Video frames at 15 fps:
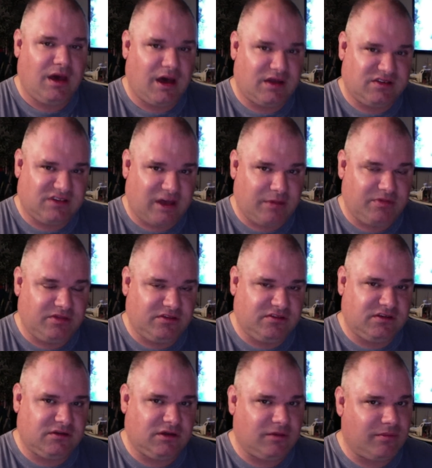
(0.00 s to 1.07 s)
on top of the
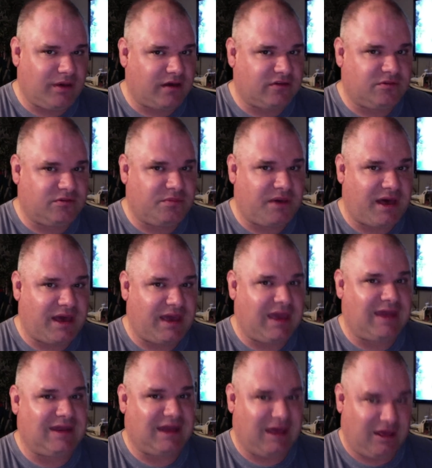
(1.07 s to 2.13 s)
steering box by
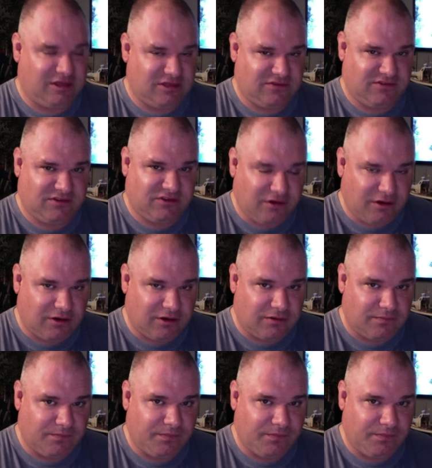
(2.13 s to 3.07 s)
1/8 of a turn.